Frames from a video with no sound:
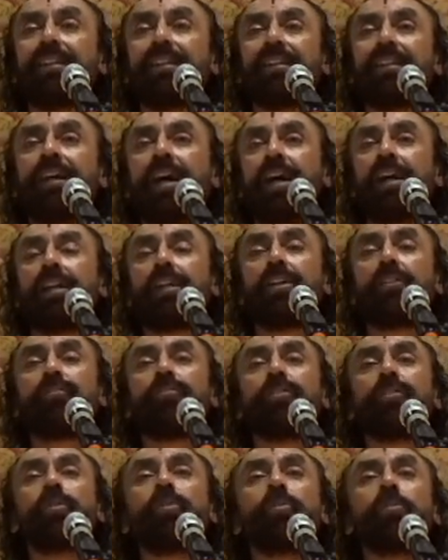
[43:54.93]
Now,
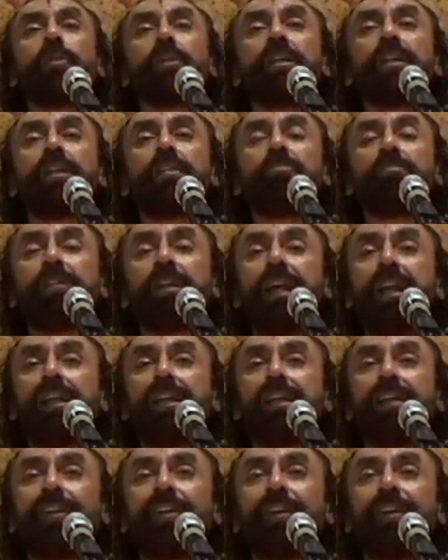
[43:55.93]
if you keep telling